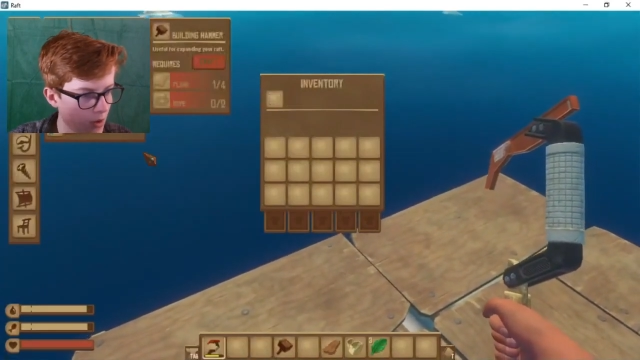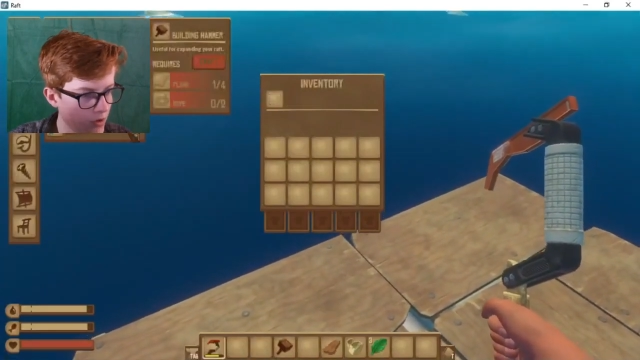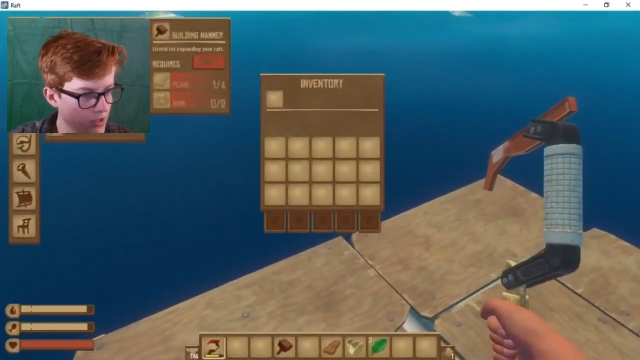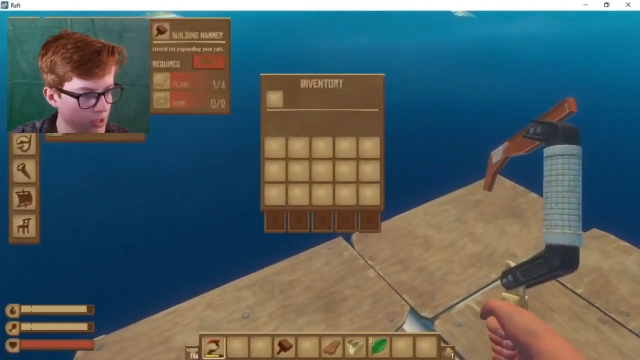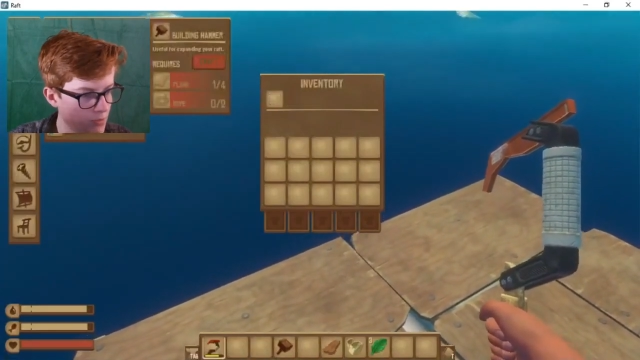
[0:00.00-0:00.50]
I
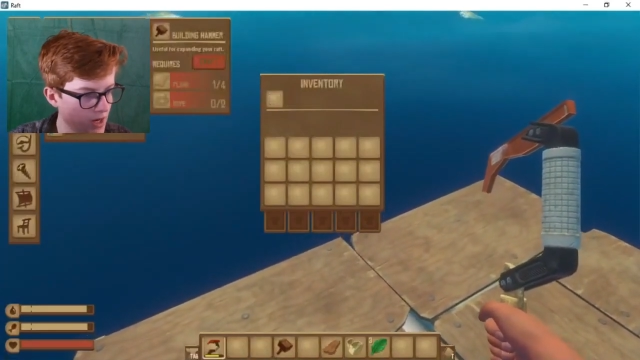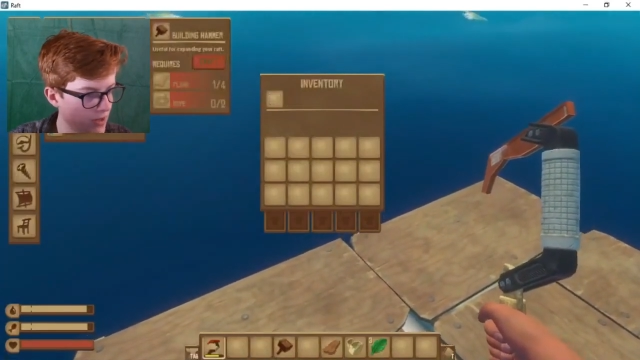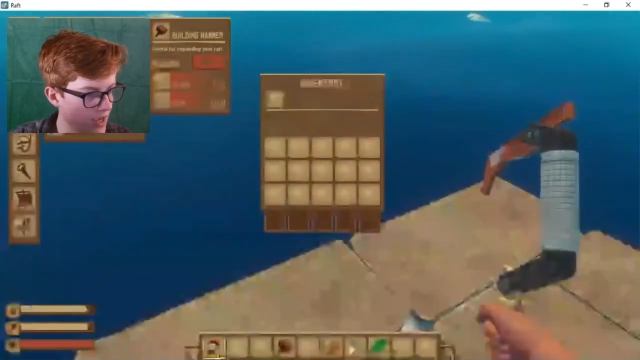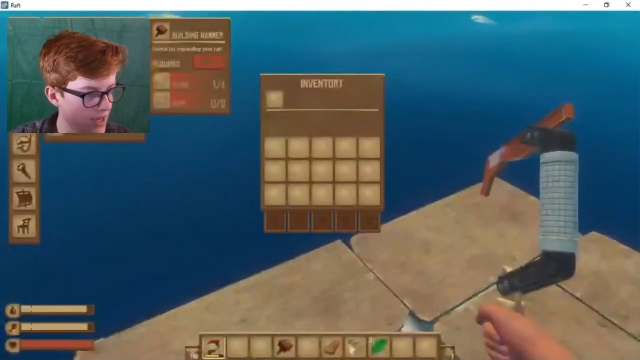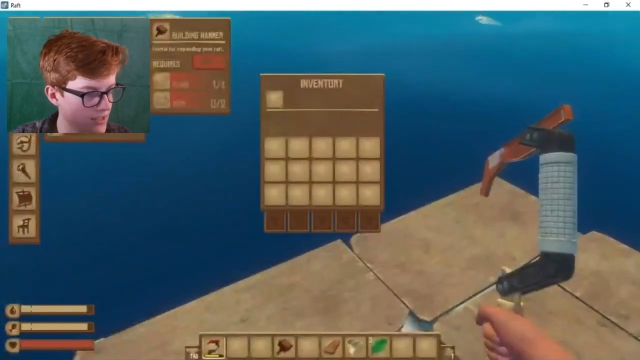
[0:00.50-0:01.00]
want a
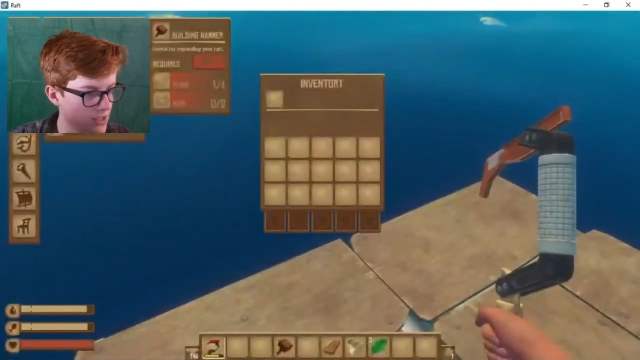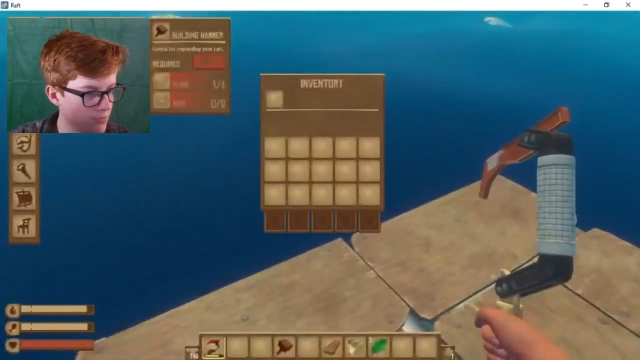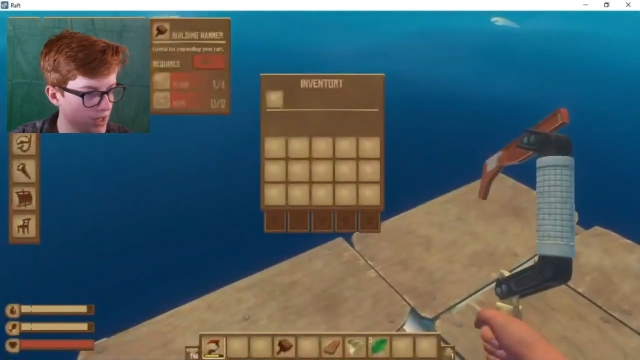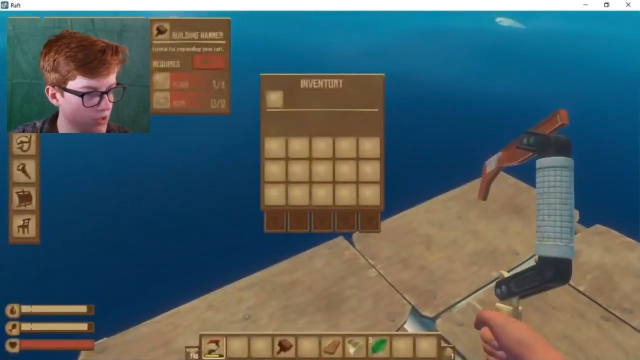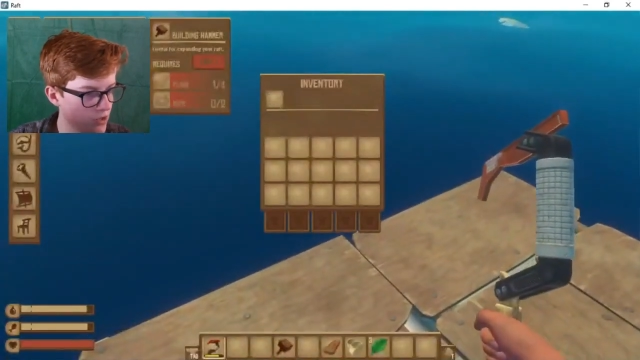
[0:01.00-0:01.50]
spear next.
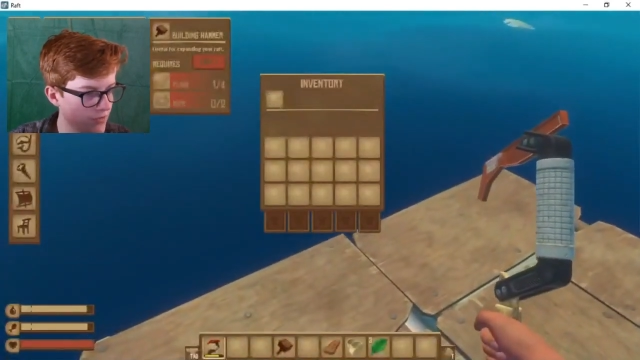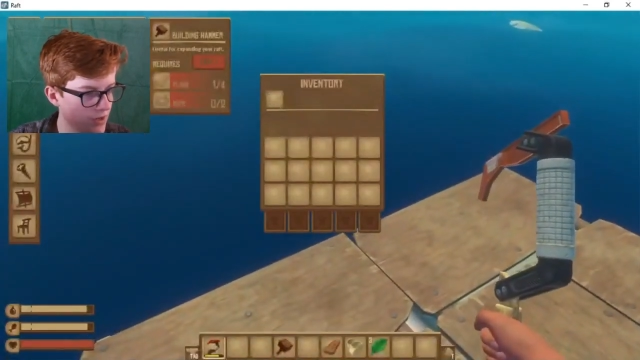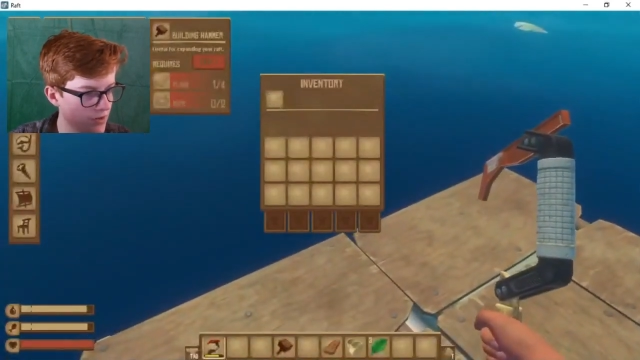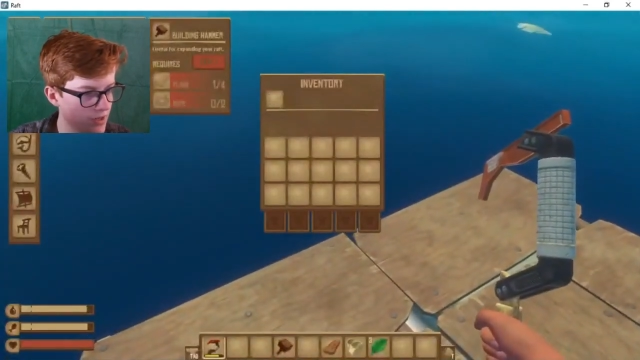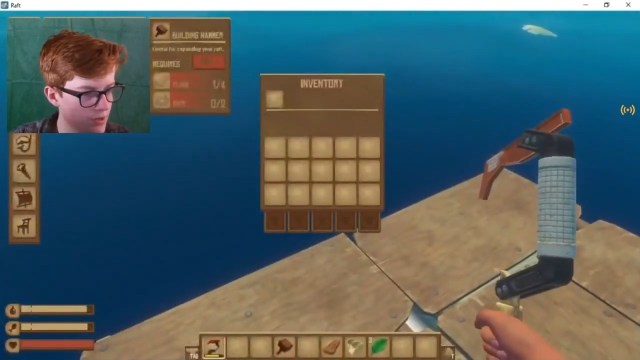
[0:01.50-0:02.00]
Spears are
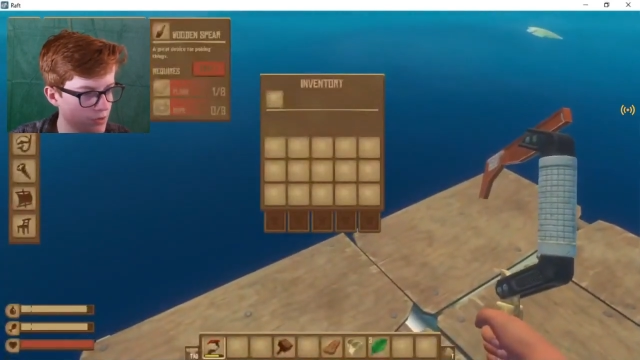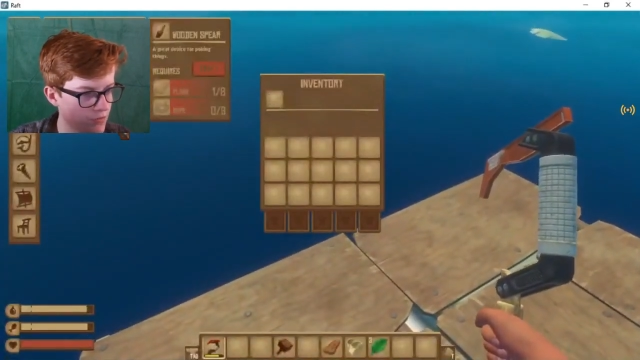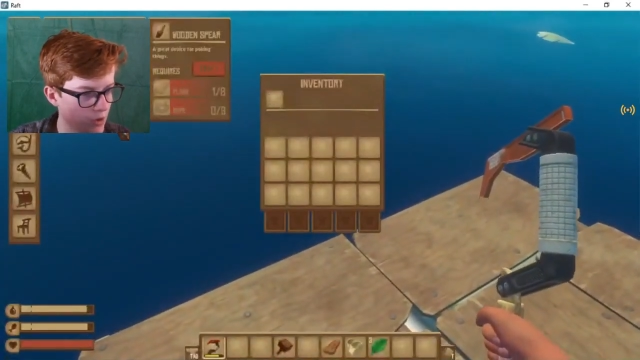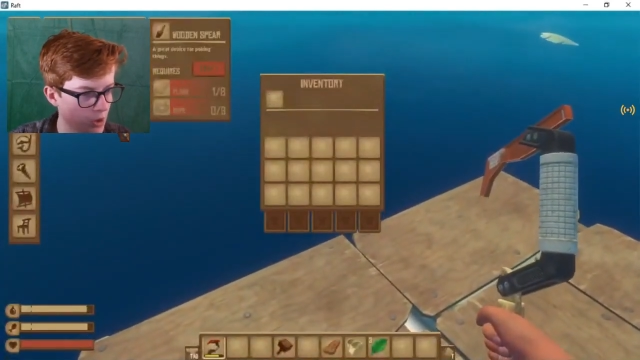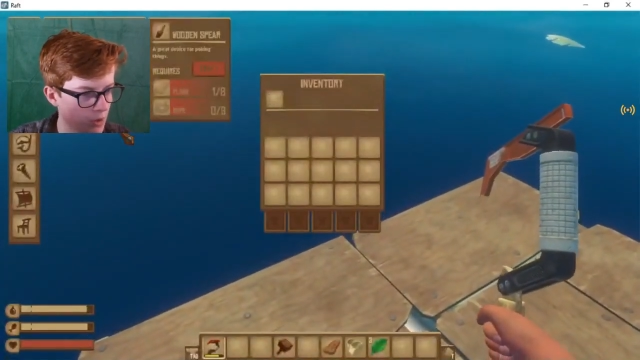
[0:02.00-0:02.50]
very
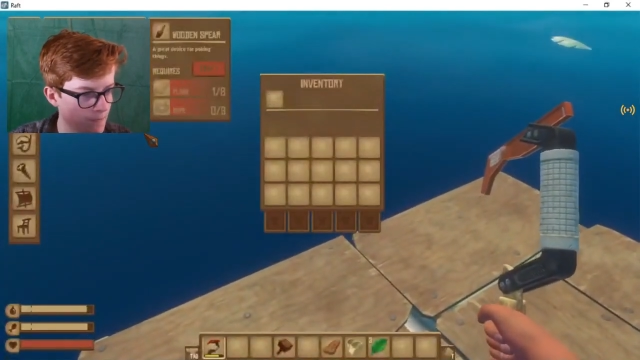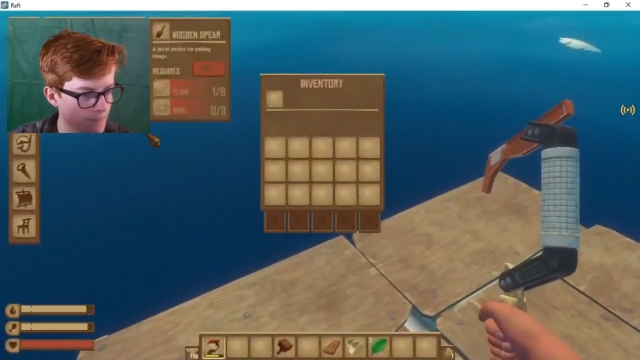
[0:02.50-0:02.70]
useful.